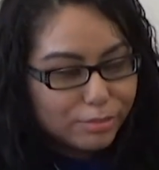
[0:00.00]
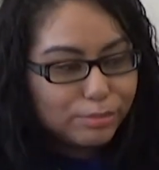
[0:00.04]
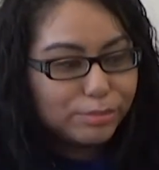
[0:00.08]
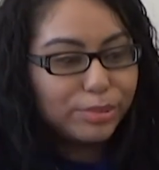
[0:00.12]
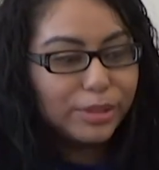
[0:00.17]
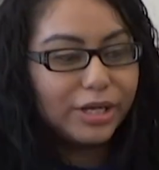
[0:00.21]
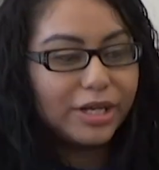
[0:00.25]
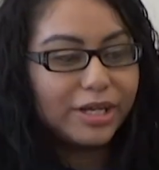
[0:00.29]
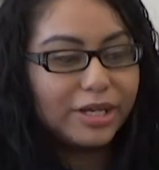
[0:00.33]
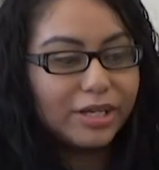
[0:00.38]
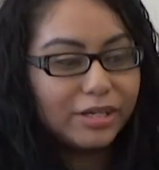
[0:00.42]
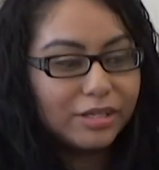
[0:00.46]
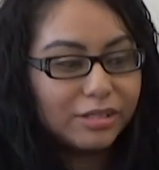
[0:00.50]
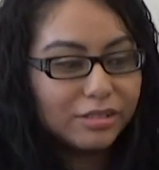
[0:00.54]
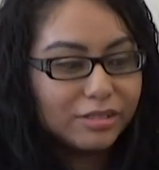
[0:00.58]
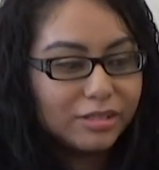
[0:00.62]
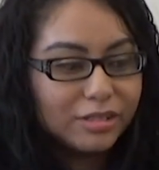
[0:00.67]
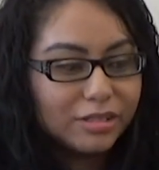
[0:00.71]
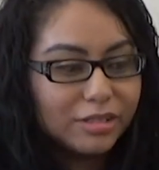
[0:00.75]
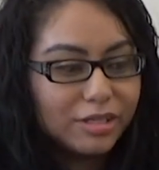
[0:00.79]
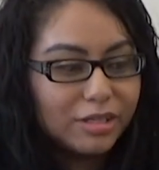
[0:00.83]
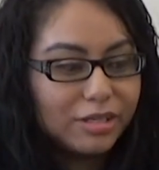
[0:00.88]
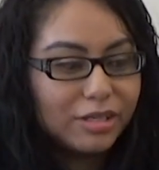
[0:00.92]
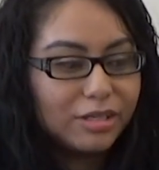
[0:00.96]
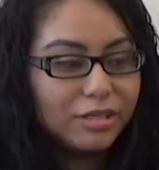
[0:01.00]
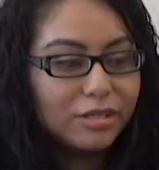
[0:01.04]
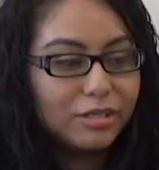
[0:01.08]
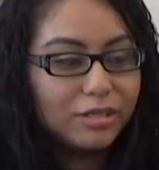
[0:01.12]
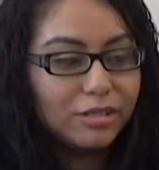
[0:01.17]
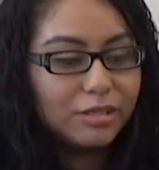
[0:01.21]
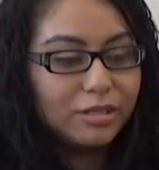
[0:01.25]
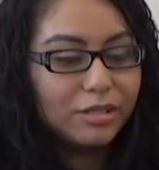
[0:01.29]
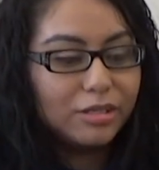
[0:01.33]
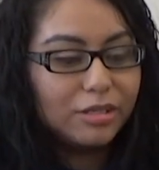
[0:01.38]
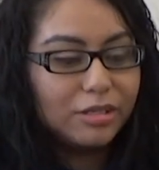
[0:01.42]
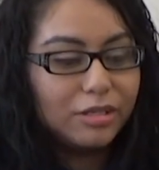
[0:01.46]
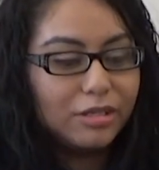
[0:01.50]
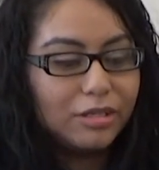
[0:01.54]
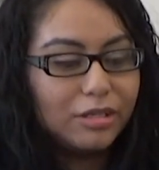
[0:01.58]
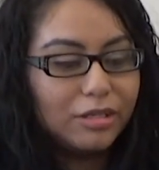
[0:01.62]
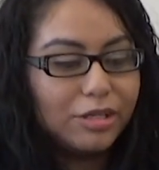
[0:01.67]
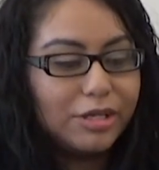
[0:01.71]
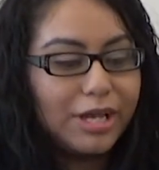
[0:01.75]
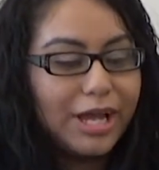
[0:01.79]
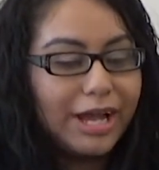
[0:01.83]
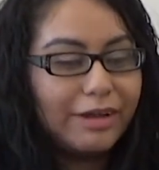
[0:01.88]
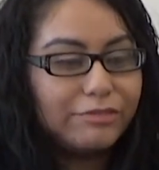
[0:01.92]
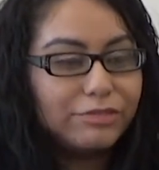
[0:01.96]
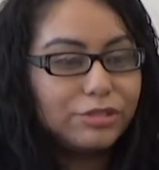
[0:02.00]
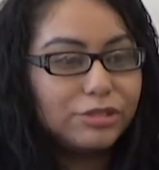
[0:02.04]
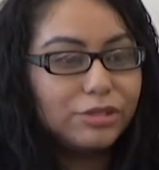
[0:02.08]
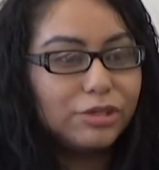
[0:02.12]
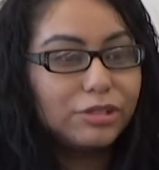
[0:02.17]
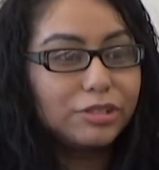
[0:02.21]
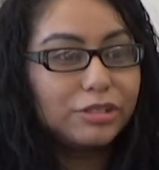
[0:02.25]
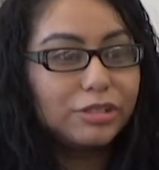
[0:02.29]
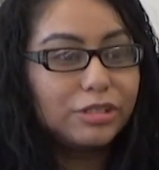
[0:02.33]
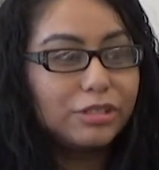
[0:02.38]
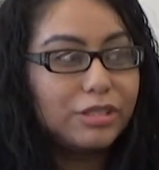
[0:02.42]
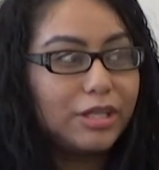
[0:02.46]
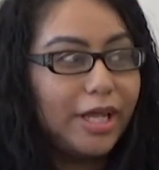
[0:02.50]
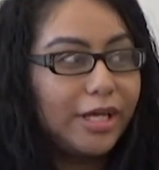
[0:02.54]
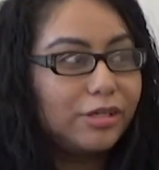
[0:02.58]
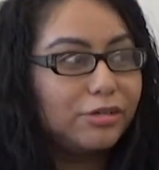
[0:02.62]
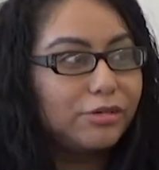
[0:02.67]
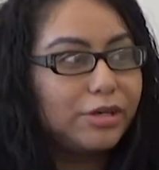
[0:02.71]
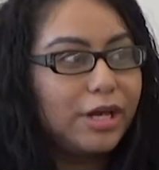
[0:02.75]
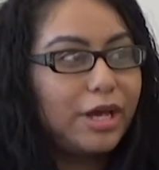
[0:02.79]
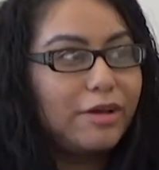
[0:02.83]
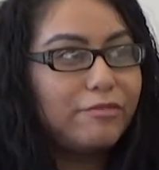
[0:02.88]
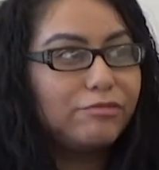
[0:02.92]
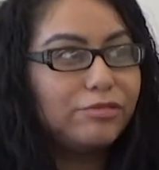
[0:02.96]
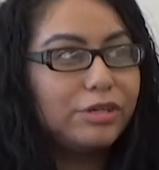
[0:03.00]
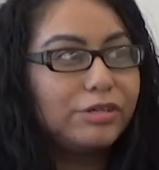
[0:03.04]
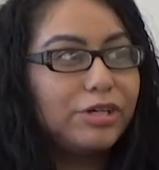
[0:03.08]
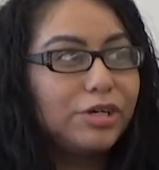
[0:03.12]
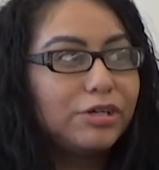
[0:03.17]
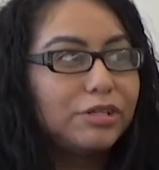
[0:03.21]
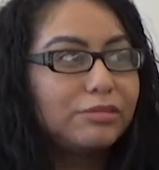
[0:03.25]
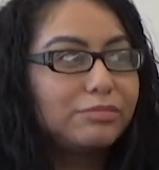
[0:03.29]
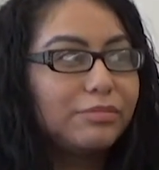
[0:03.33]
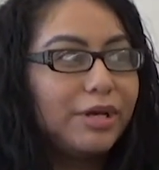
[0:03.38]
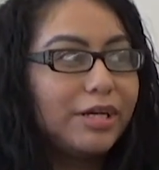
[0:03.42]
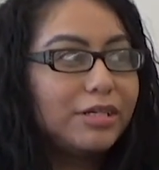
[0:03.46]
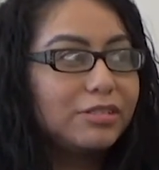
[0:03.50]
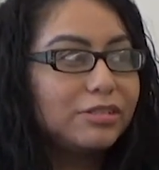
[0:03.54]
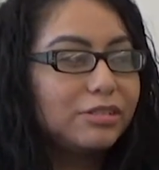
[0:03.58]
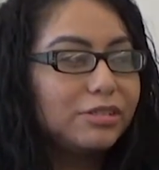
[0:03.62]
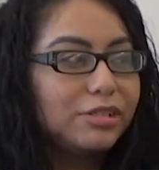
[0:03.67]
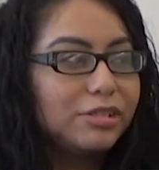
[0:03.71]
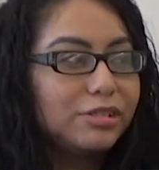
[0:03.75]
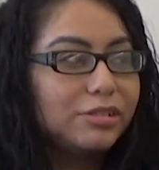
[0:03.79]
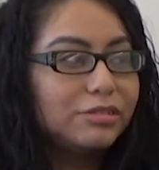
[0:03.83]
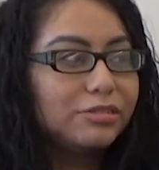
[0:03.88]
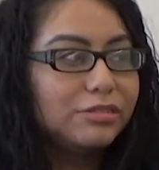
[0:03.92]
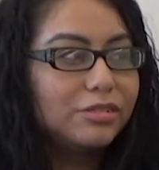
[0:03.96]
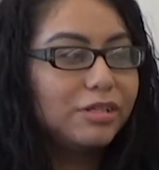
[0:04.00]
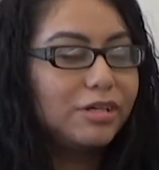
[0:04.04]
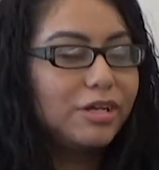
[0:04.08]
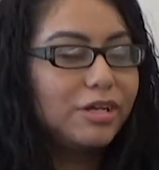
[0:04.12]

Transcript: But you have to go to, like, okay, if we go to Mexico,